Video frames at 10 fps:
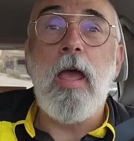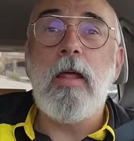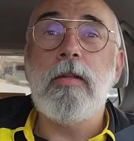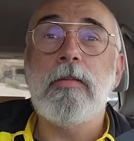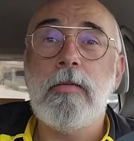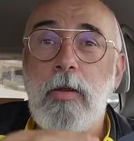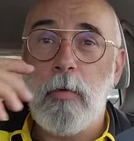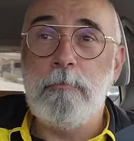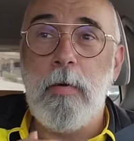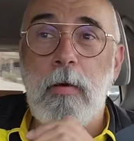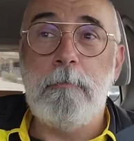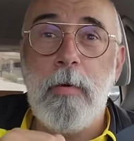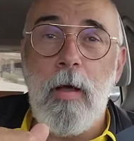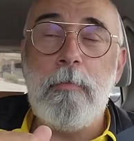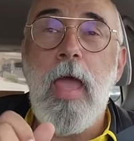and you know, bump,
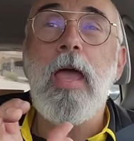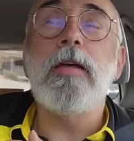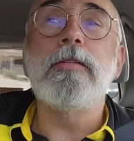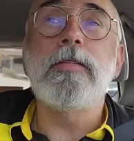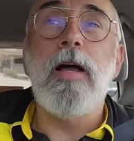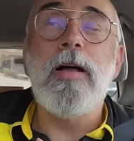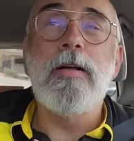bump, and